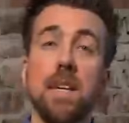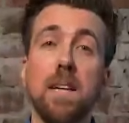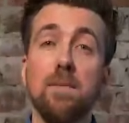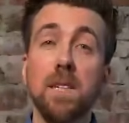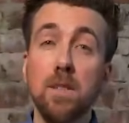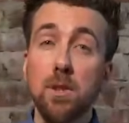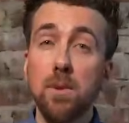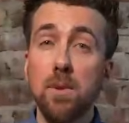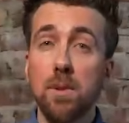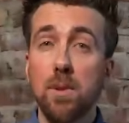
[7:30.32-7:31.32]
In phase
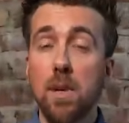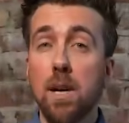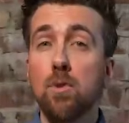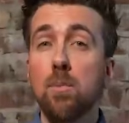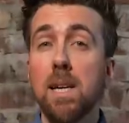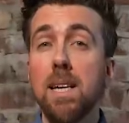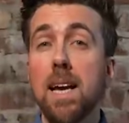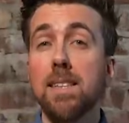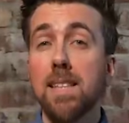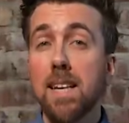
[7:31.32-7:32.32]
2, you have to play
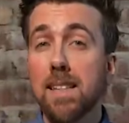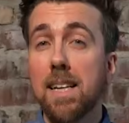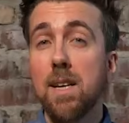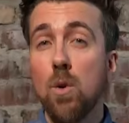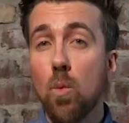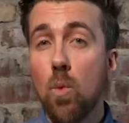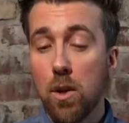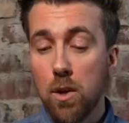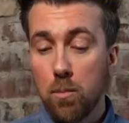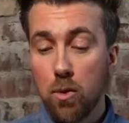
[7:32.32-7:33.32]
exactly
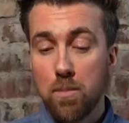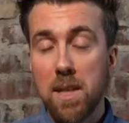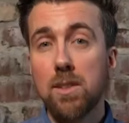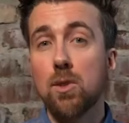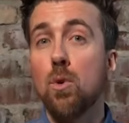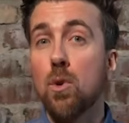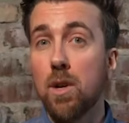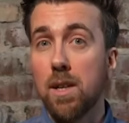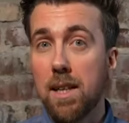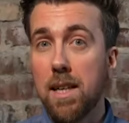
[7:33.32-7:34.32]
1 movement
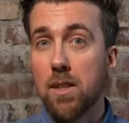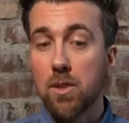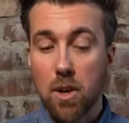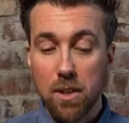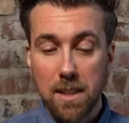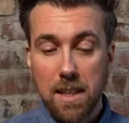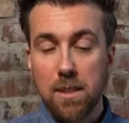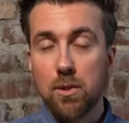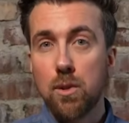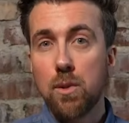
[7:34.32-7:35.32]
or leader card
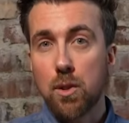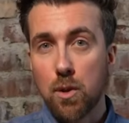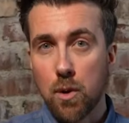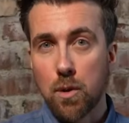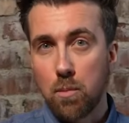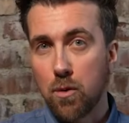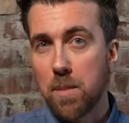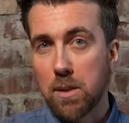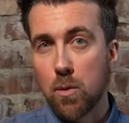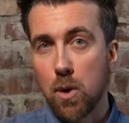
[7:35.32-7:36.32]
into your
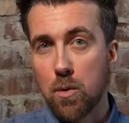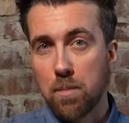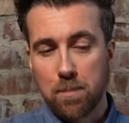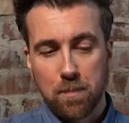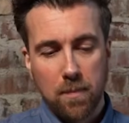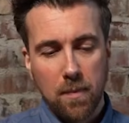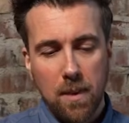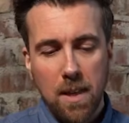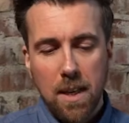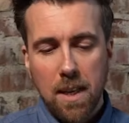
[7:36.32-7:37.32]
movement row.
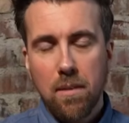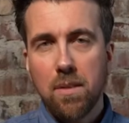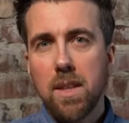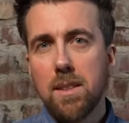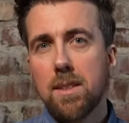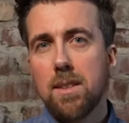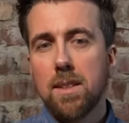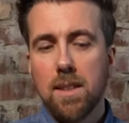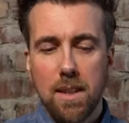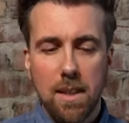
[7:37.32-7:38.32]
If
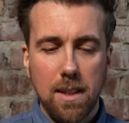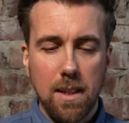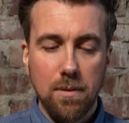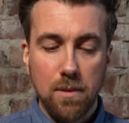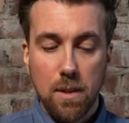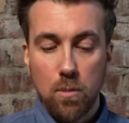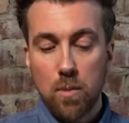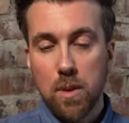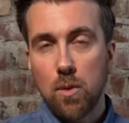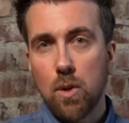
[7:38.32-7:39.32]
the
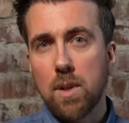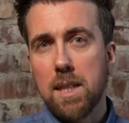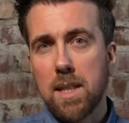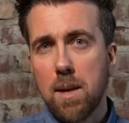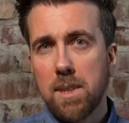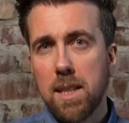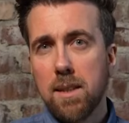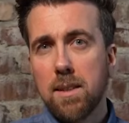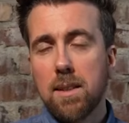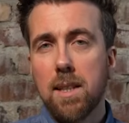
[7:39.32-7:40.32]
movement row is
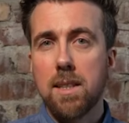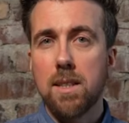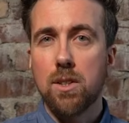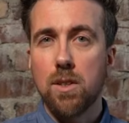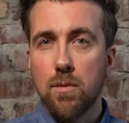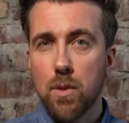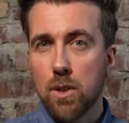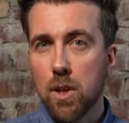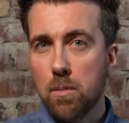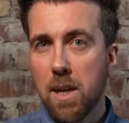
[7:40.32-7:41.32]
empty, and this is the
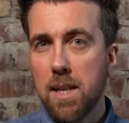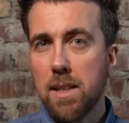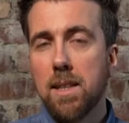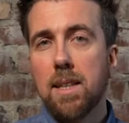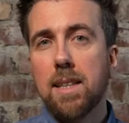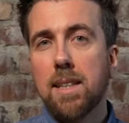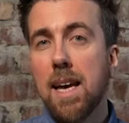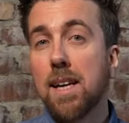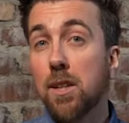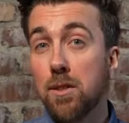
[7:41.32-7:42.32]
first card played, it
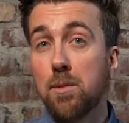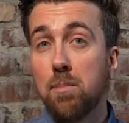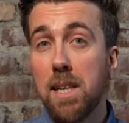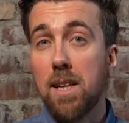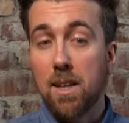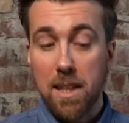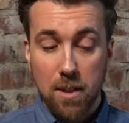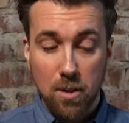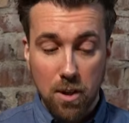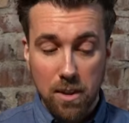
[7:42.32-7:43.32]
cannot be a
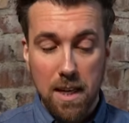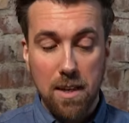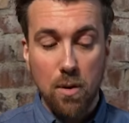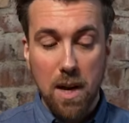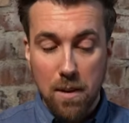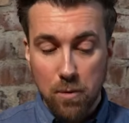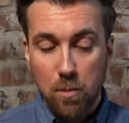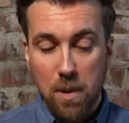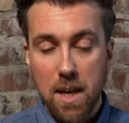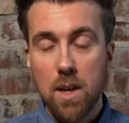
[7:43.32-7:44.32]
leader card and you have
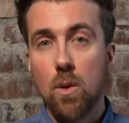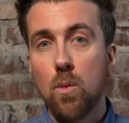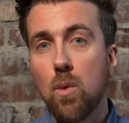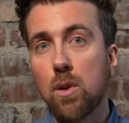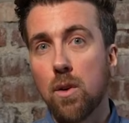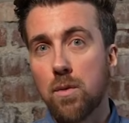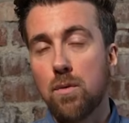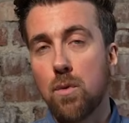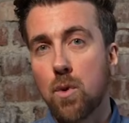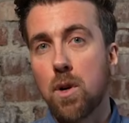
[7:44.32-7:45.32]
to play 1 of the
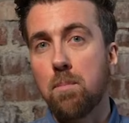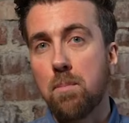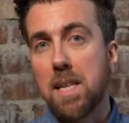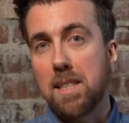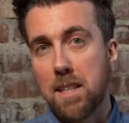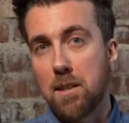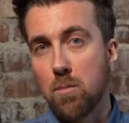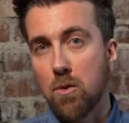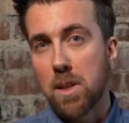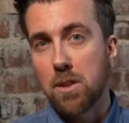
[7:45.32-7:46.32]
4 basic
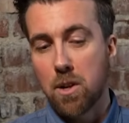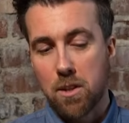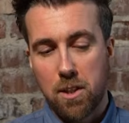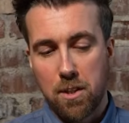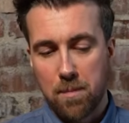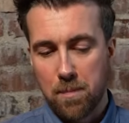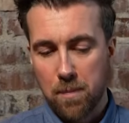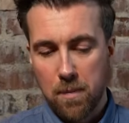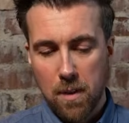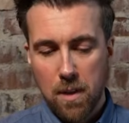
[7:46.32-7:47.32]
movement cards.
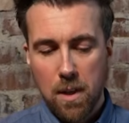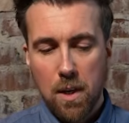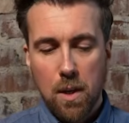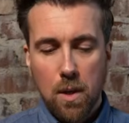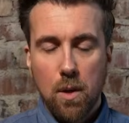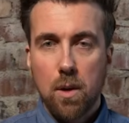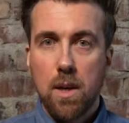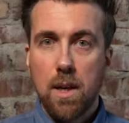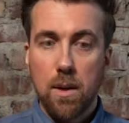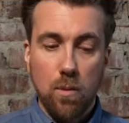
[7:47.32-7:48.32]

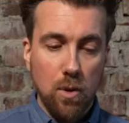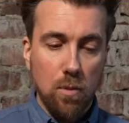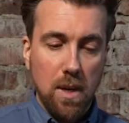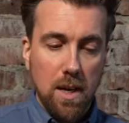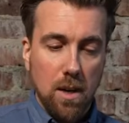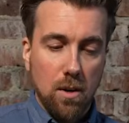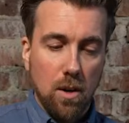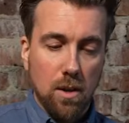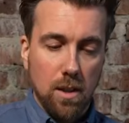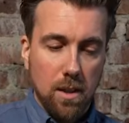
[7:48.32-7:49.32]
When you play a
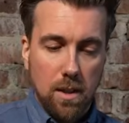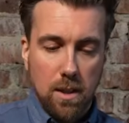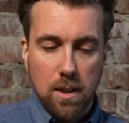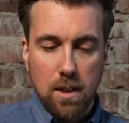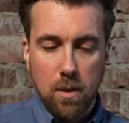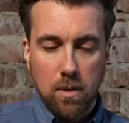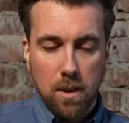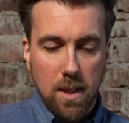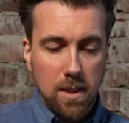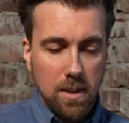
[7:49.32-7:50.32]
card down
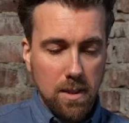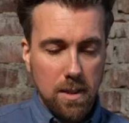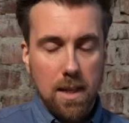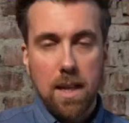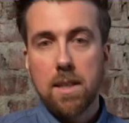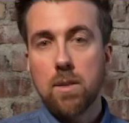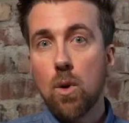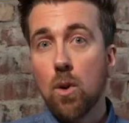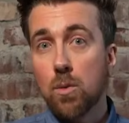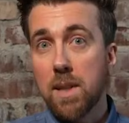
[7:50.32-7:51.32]
like this, and there
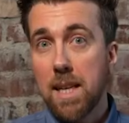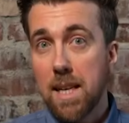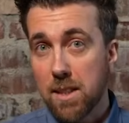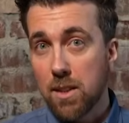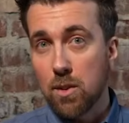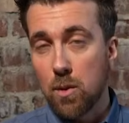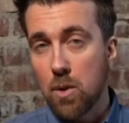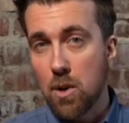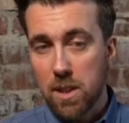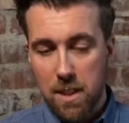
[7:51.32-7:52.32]
already is some
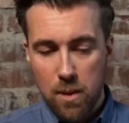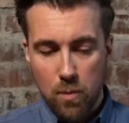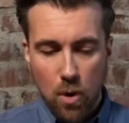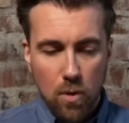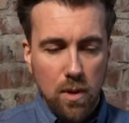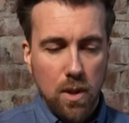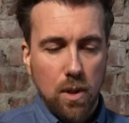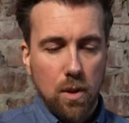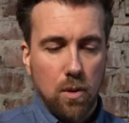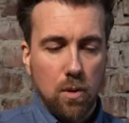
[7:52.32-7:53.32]
cards in the row,
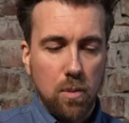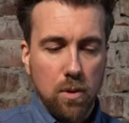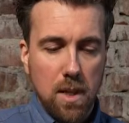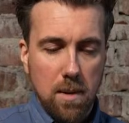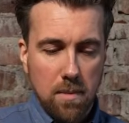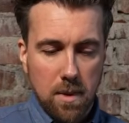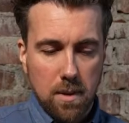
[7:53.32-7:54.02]
you put them